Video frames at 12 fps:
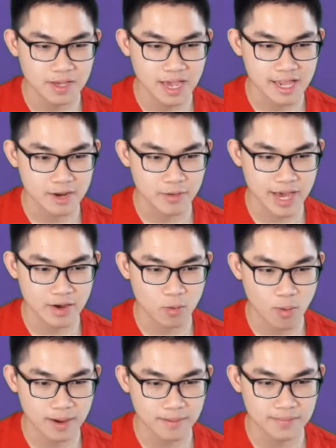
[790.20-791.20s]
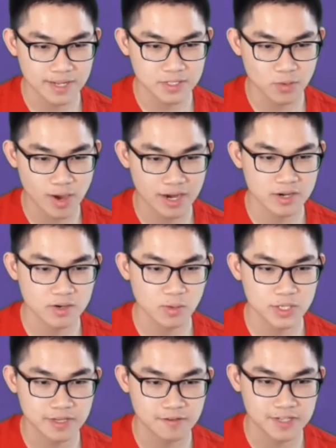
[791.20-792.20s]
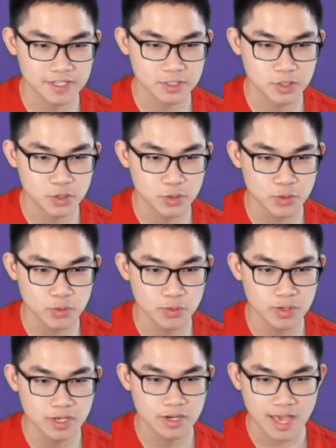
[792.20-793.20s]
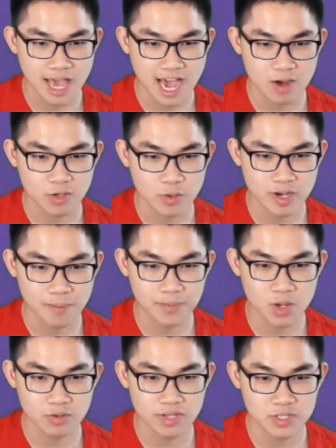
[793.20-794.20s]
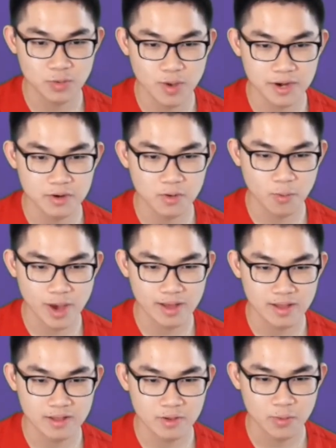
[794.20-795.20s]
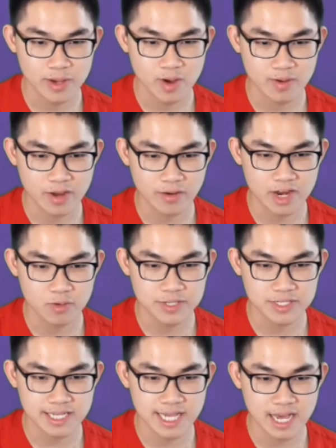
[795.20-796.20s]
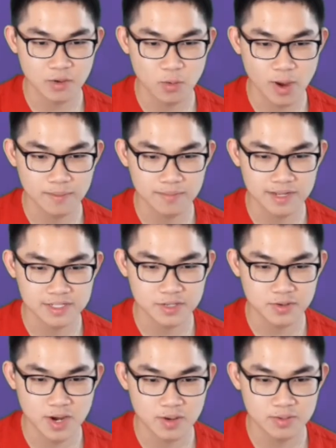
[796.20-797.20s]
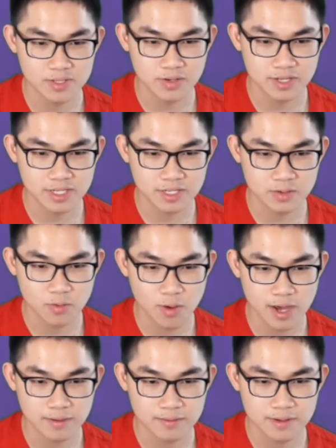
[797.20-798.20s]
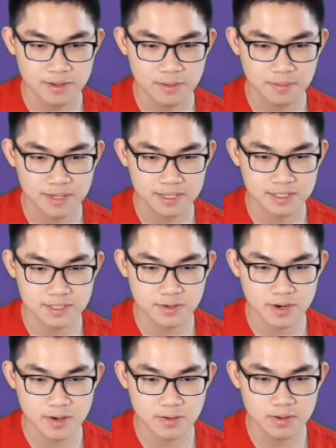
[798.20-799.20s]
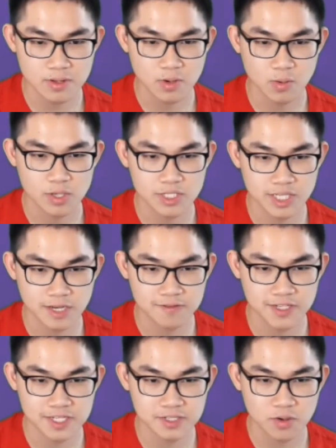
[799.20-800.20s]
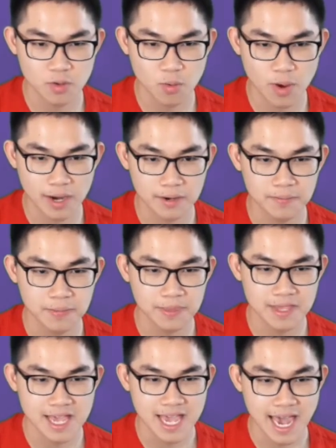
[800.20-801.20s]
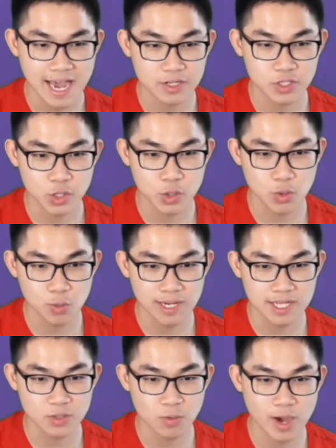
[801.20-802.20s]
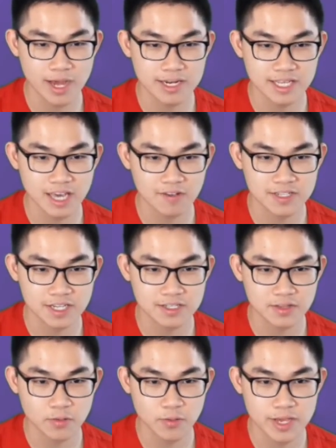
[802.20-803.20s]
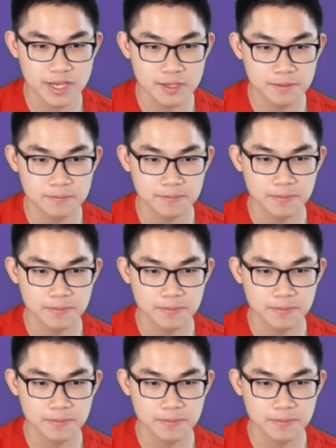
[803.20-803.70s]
Then we get 1 plus 1, which gives us 2. How do we compute this one? Well, we go down here, we see that 1 plus 0, so this is 1 plus 0, which gives us 1. And 2 plus 1 gives us 3.